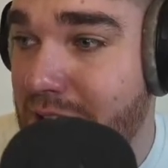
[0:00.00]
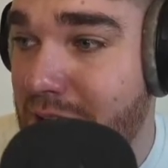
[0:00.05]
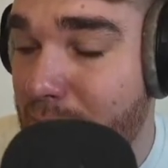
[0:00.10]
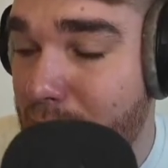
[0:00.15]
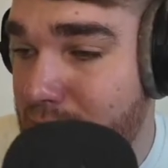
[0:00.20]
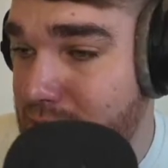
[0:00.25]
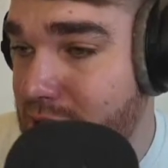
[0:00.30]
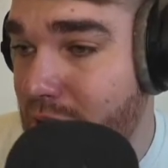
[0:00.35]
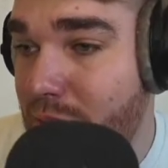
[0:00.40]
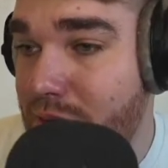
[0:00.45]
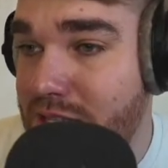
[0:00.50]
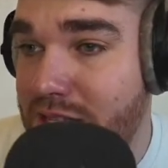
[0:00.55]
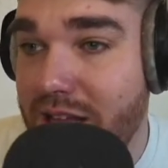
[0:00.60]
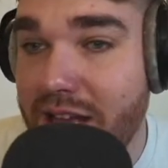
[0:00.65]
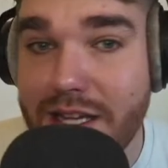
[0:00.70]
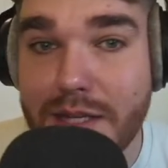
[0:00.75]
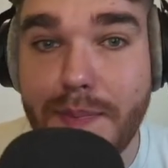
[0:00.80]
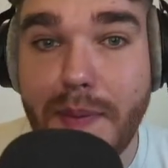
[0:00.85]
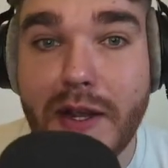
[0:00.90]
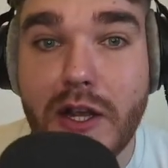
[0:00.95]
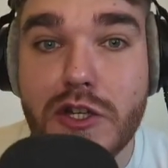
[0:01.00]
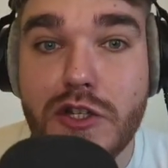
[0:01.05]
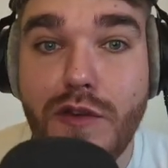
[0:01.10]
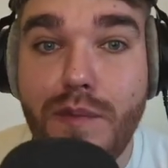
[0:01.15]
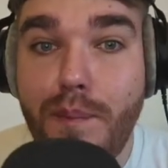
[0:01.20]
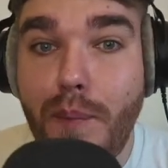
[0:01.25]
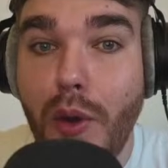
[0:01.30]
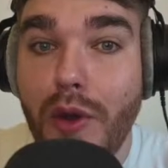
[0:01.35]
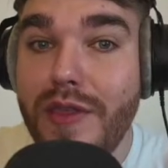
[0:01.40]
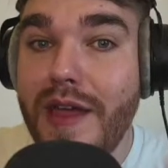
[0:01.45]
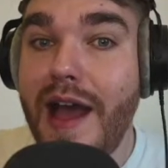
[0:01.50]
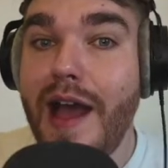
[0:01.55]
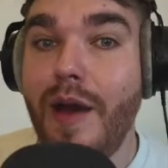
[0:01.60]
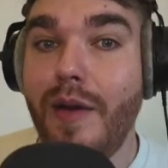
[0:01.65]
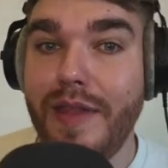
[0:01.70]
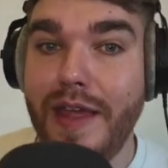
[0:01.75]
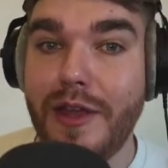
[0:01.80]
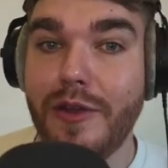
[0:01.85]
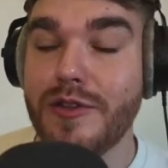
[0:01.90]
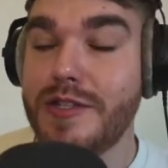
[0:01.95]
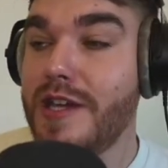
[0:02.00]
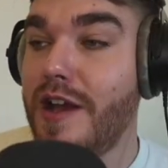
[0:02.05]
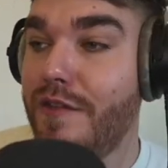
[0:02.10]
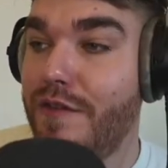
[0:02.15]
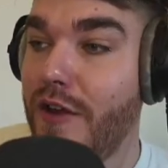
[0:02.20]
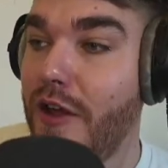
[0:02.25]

But so is this, because you've put that out there yourself.